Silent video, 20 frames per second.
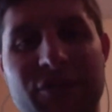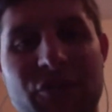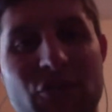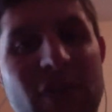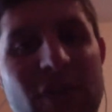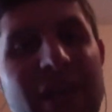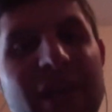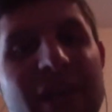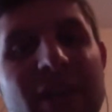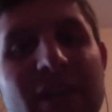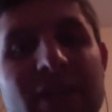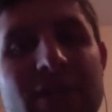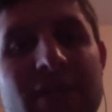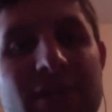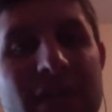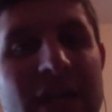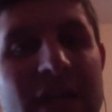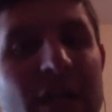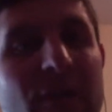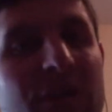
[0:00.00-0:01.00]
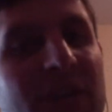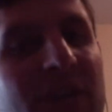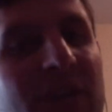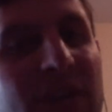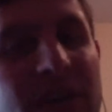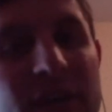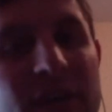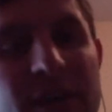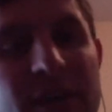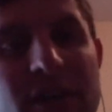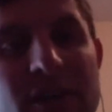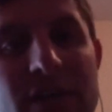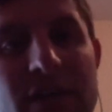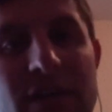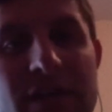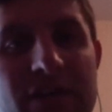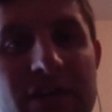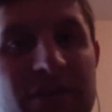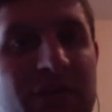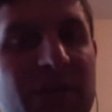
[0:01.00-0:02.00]
training, healthcare,
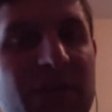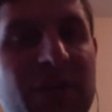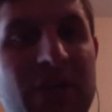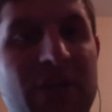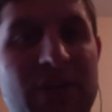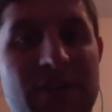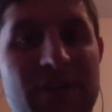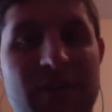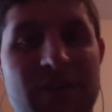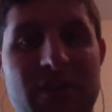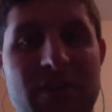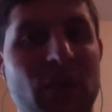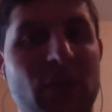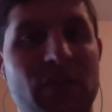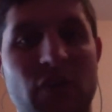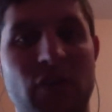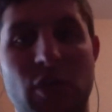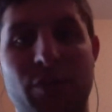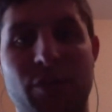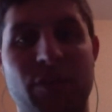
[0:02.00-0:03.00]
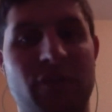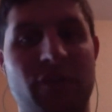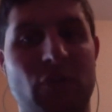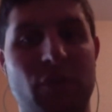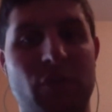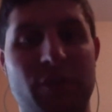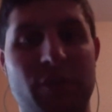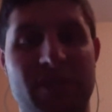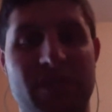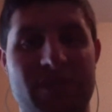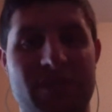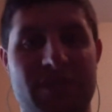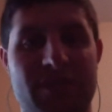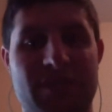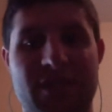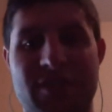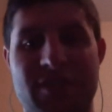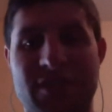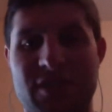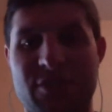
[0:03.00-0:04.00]
and fitness and overall performance,
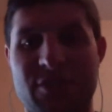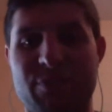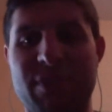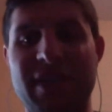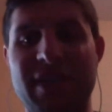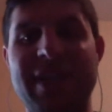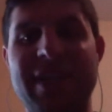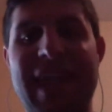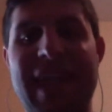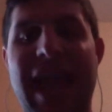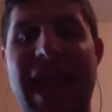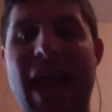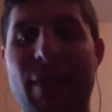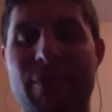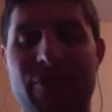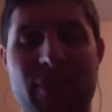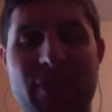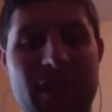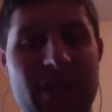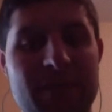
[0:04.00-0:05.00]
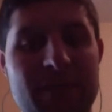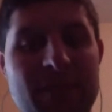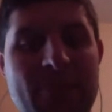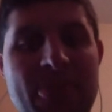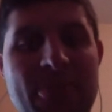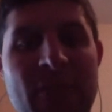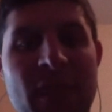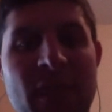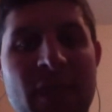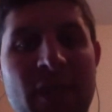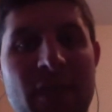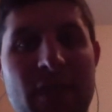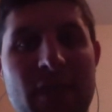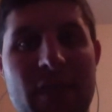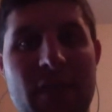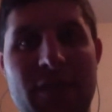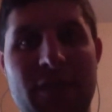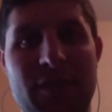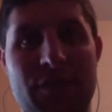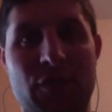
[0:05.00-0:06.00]
there's this big gap, right?
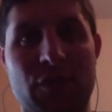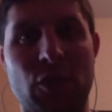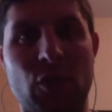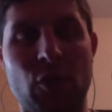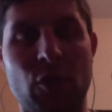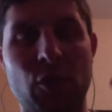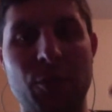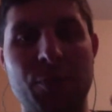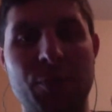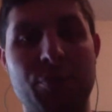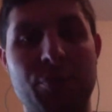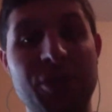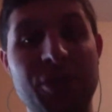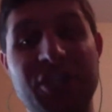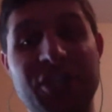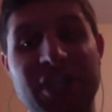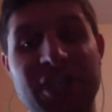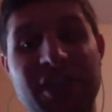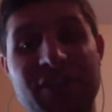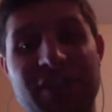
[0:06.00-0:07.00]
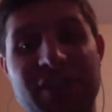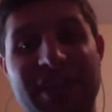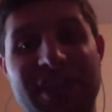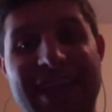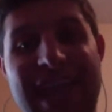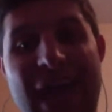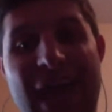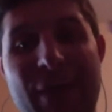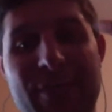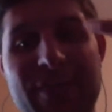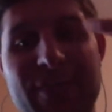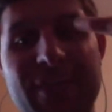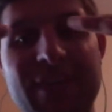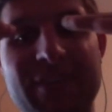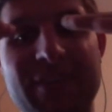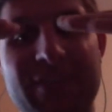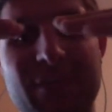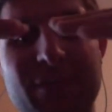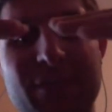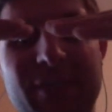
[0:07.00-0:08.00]
And this whole bridging of the gap
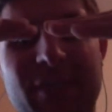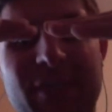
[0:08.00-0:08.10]
needs to be